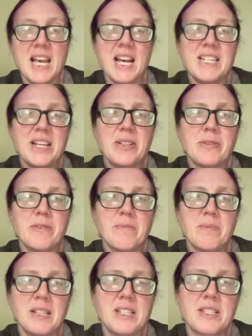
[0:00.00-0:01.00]
And now that
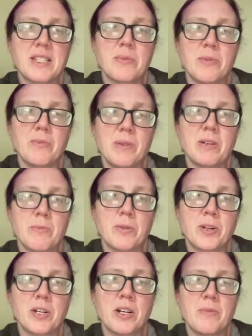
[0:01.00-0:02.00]
we've placed this 1, we can
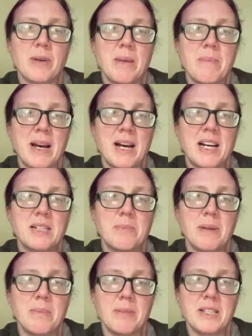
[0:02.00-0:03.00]
work our way back
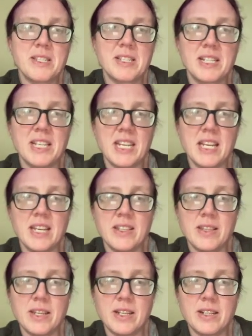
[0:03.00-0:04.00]
by placing an 8
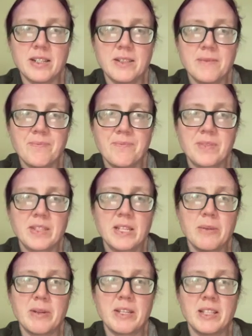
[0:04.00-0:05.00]
there.
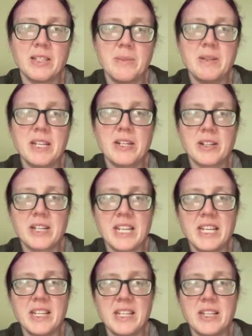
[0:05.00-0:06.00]
And we can eliminate our
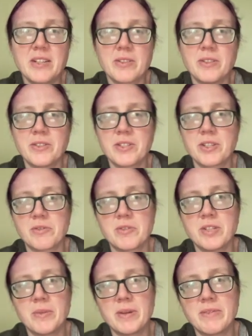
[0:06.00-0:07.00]
8 here also.
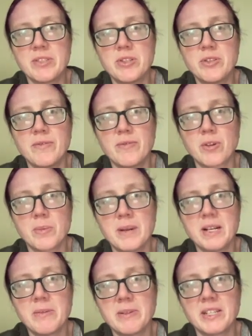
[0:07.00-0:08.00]
So now we have a 2, 4
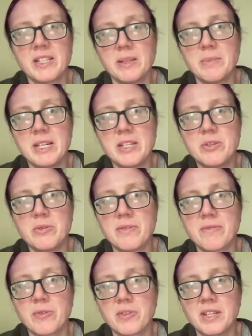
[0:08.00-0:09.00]
pair. We can eliminate 2
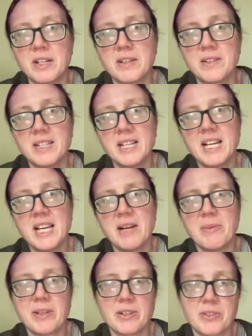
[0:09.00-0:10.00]
and 4 there.
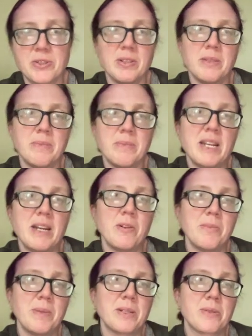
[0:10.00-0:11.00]
And we can also eliminate
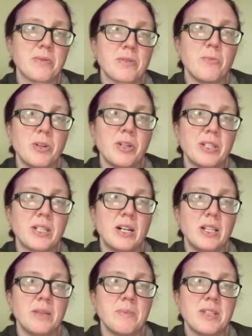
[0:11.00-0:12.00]
1 because there's a 1 in the
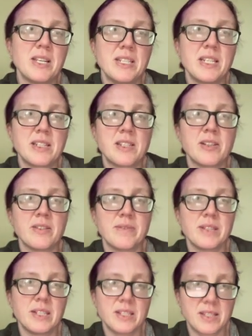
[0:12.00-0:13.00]
column. So that takes care of
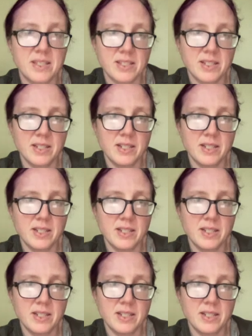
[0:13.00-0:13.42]
this.